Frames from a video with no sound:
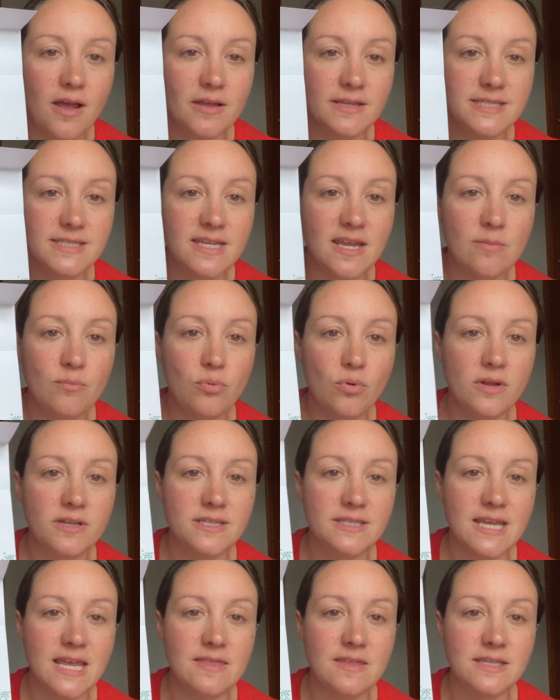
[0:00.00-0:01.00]
stamp
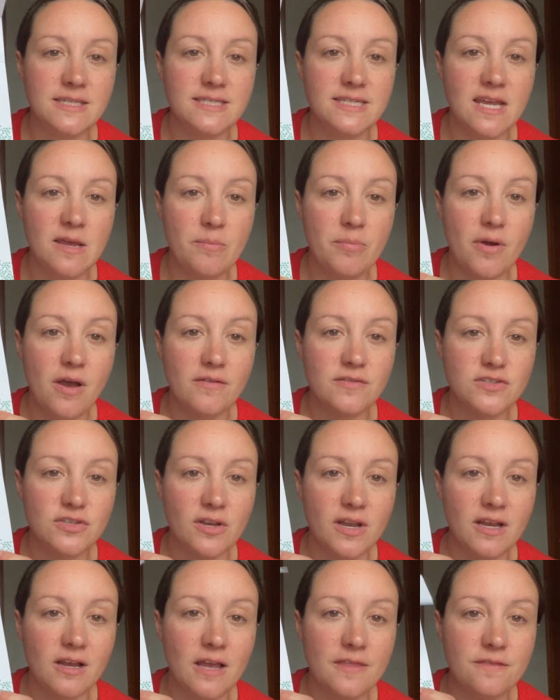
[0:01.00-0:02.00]
once and then stamp off so
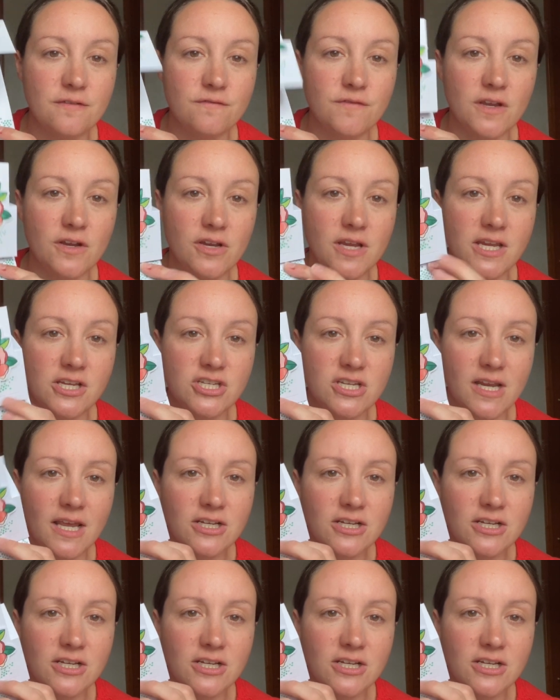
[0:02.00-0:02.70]
that I got the variation.